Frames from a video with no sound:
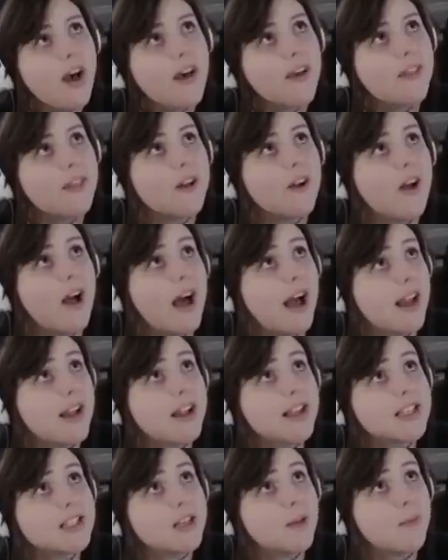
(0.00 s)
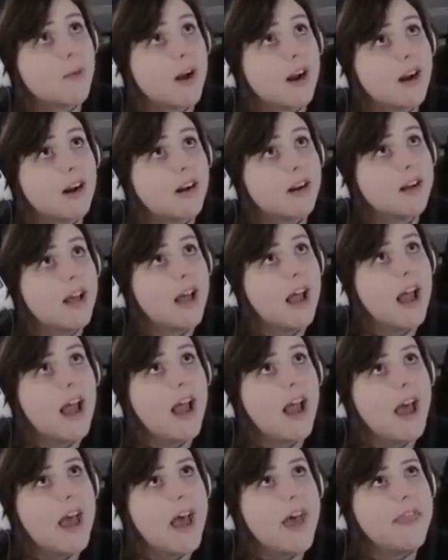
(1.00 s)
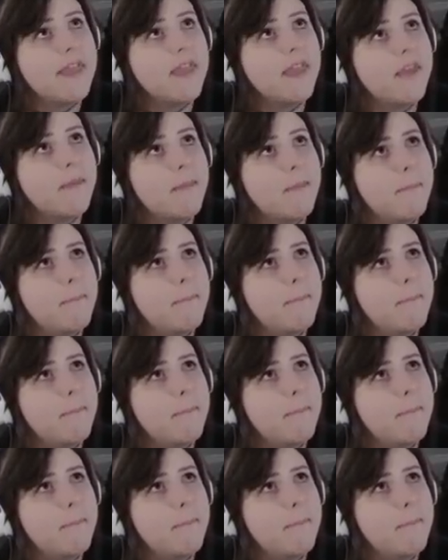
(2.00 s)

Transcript: They're hiding somewhere. And the